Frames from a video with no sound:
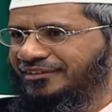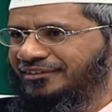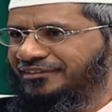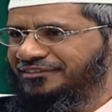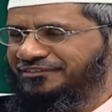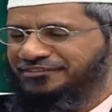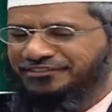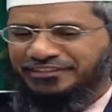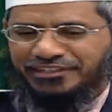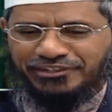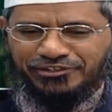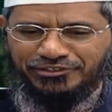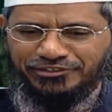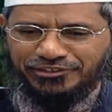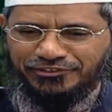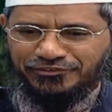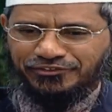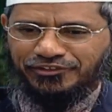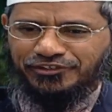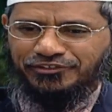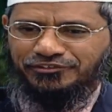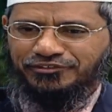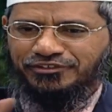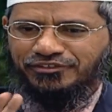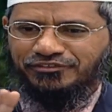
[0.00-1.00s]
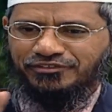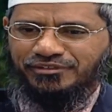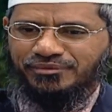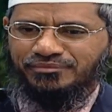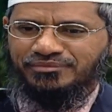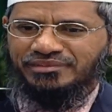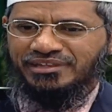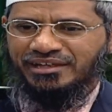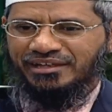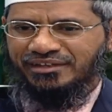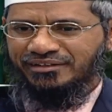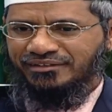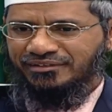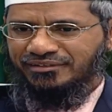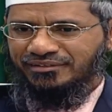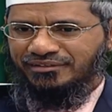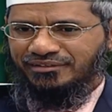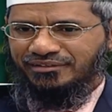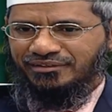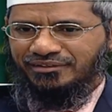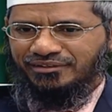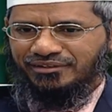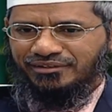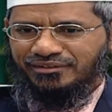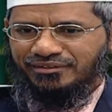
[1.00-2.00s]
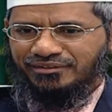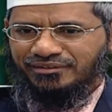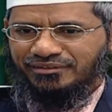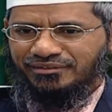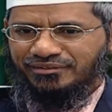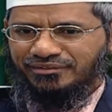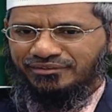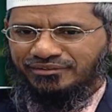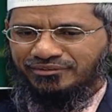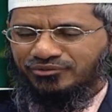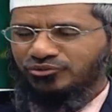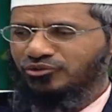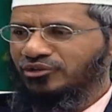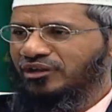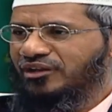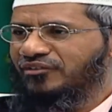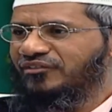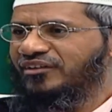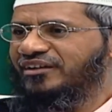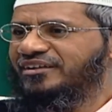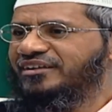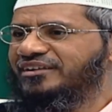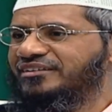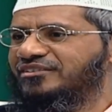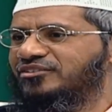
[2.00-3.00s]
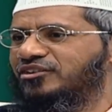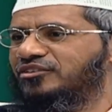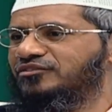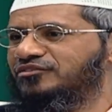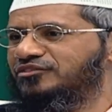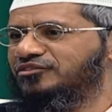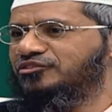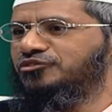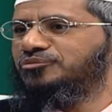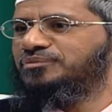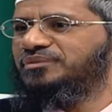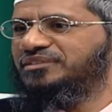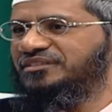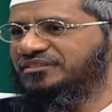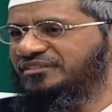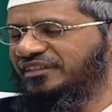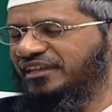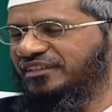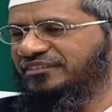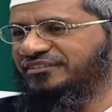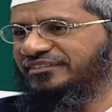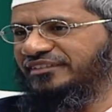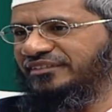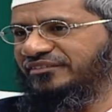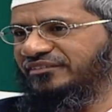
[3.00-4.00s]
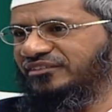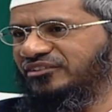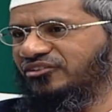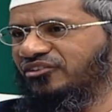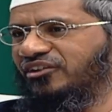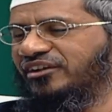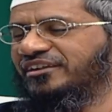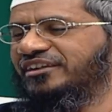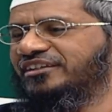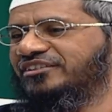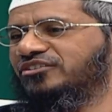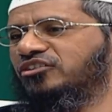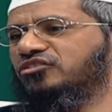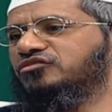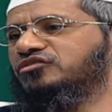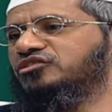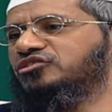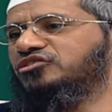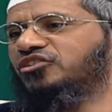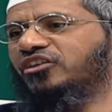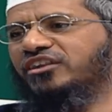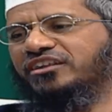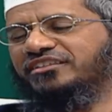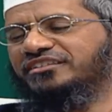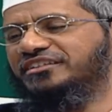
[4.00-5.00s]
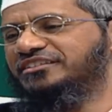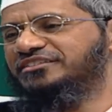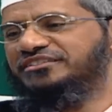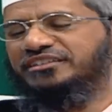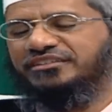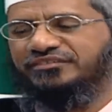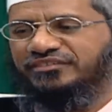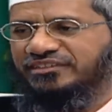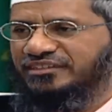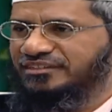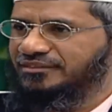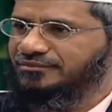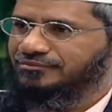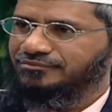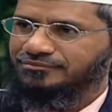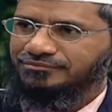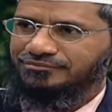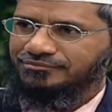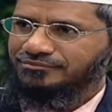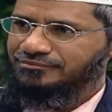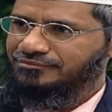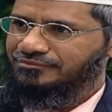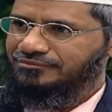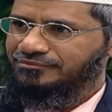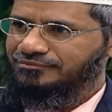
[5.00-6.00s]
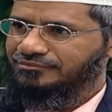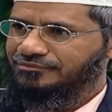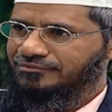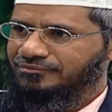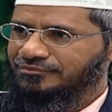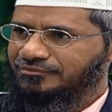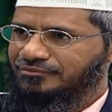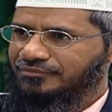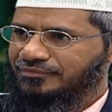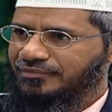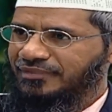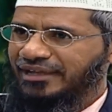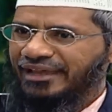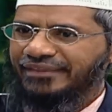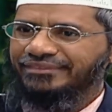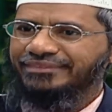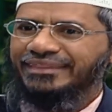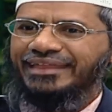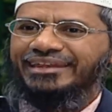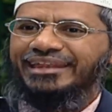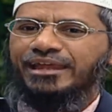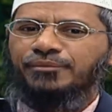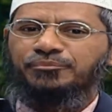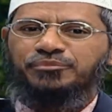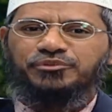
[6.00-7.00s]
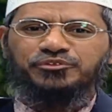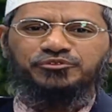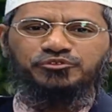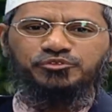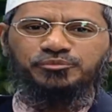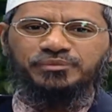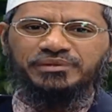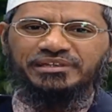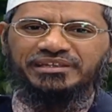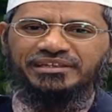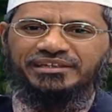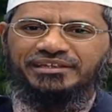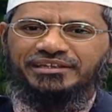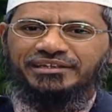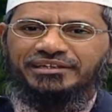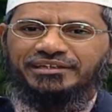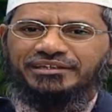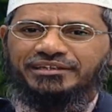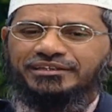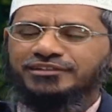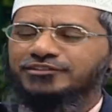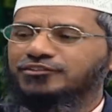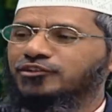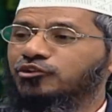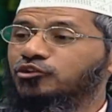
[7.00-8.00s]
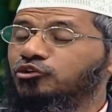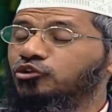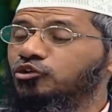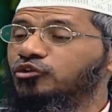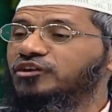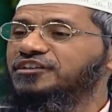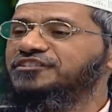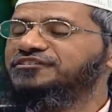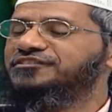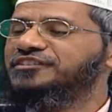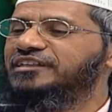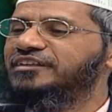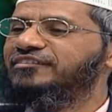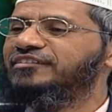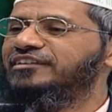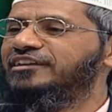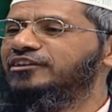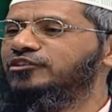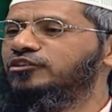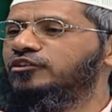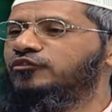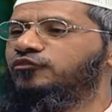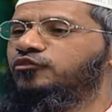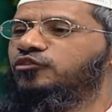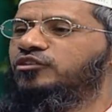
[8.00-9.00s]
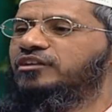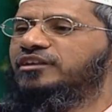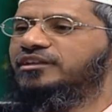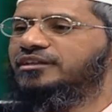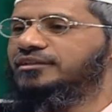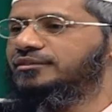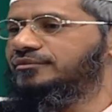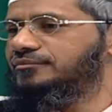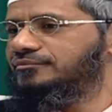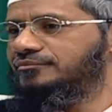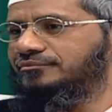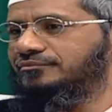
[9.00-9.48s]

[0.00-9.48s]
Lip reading: Say on the 1st of Ramadan, you have 100,000 rupees as saving, or $100,000 as saving. And that happens to be the lowest saving in the full year.